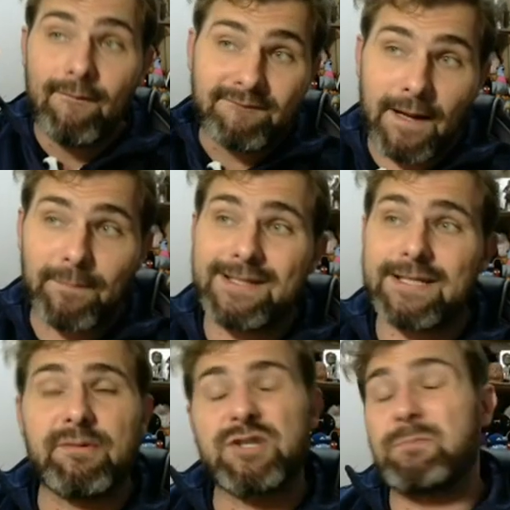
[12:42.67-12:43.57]
That means
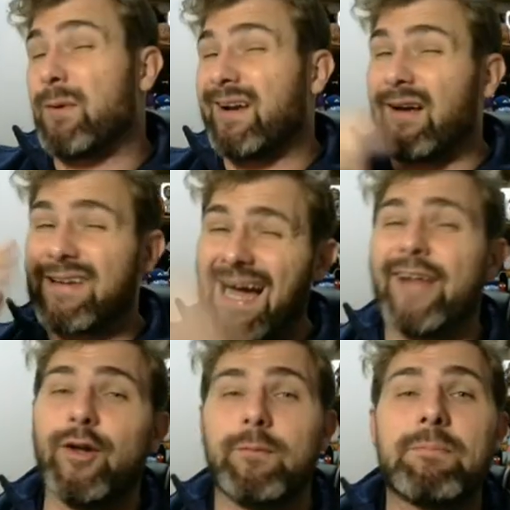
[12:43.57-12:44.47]
Demolition Speedway now
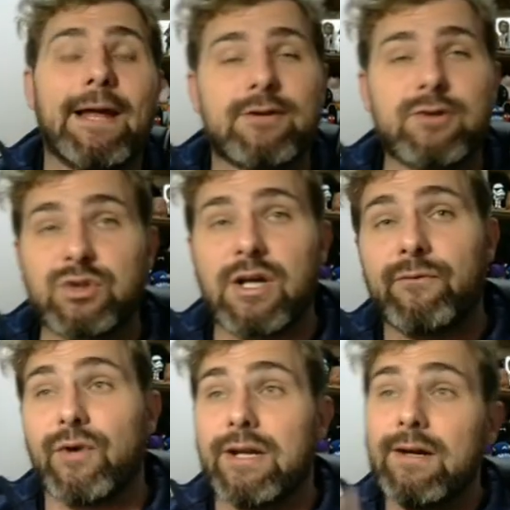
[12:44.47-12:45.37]
cannot be played until turn
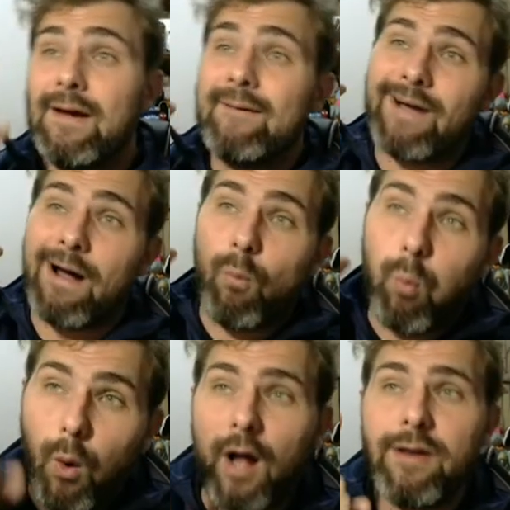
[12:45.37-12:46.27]
3. That
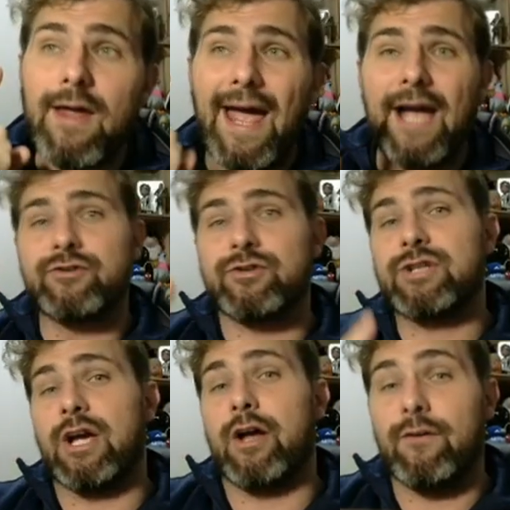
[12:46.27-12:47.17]
1 extra
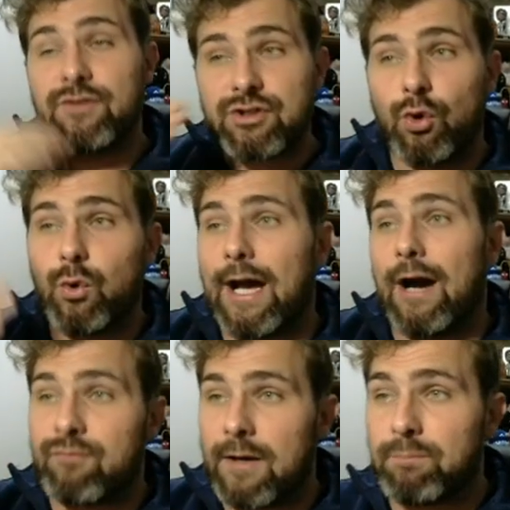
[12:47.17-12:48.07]
turn of stalling
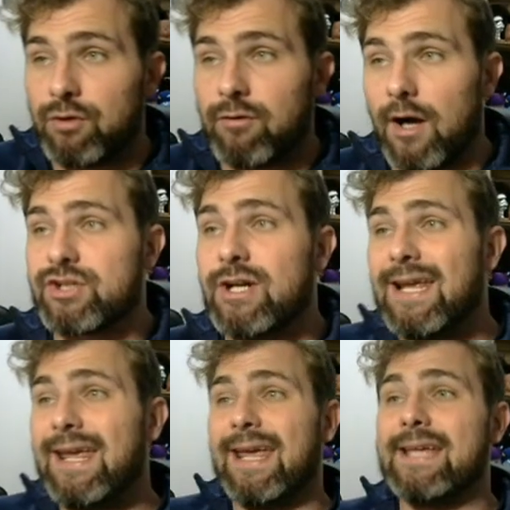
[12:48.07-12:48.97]
out Red Blue Rush
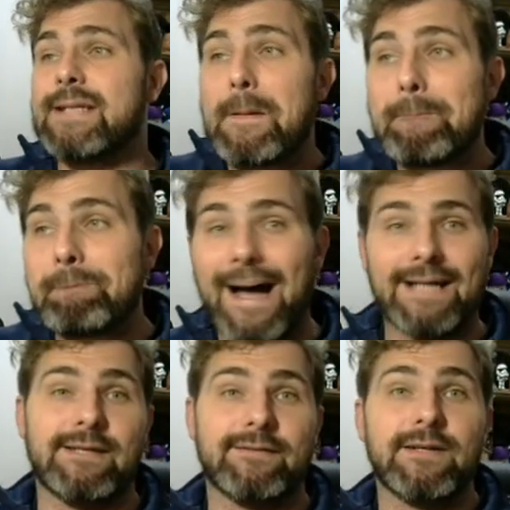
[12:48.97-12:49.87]
is
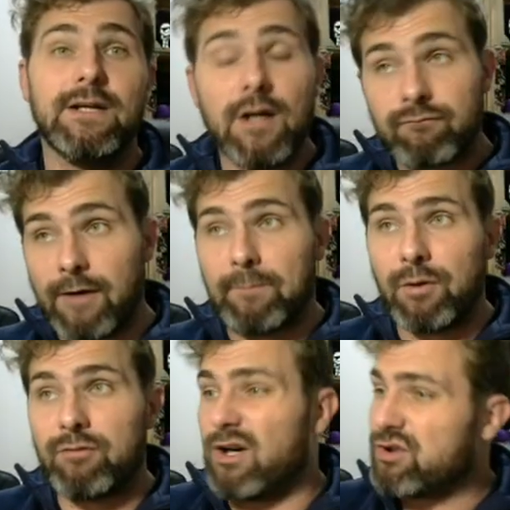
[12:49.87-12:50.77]
massive. Red
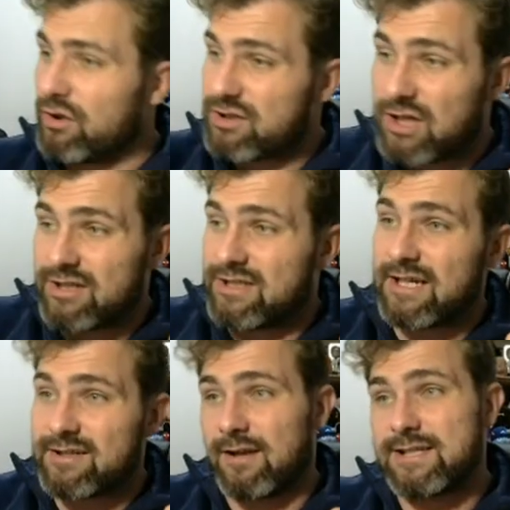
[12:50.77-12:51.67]
Blue Rush got to turn
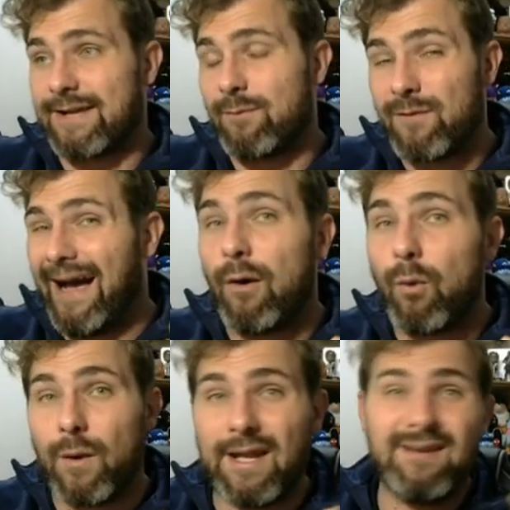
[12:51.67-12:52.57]
6, turn 7
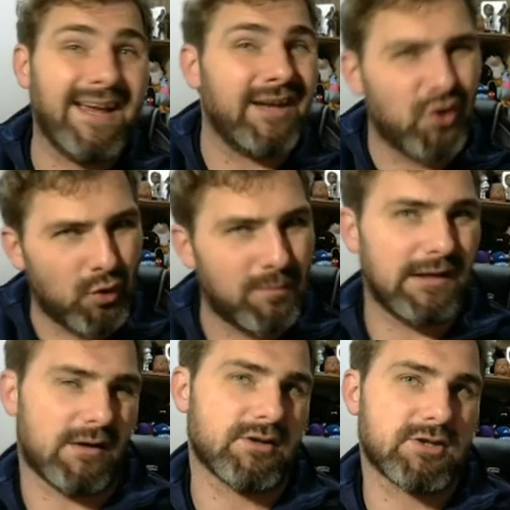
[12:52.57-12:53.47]
without winning, it normally
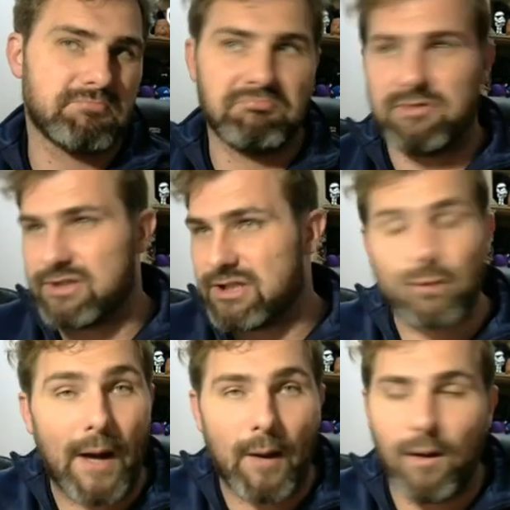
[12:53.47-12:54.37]
lost. It's just the
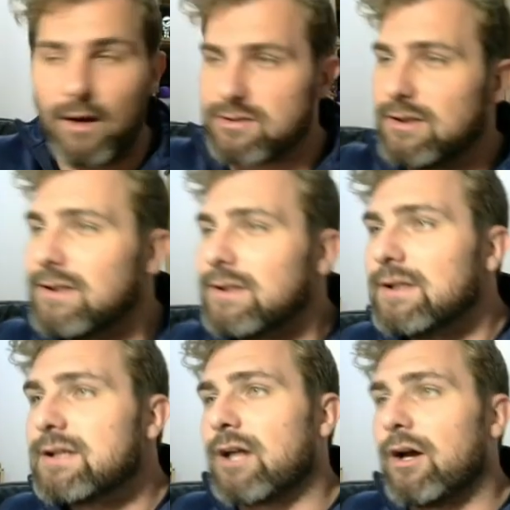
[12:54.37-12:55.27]
way it worked.
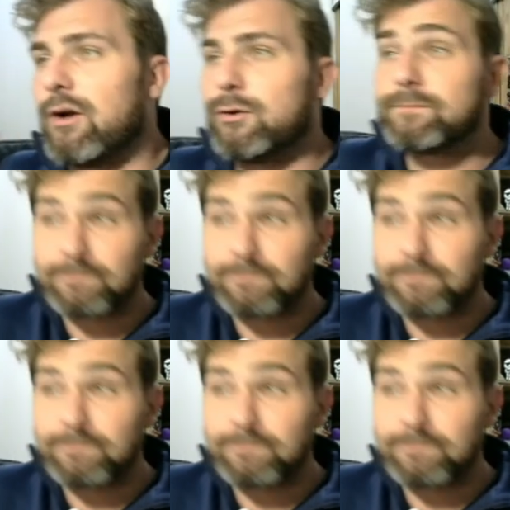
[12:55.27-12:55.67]
So,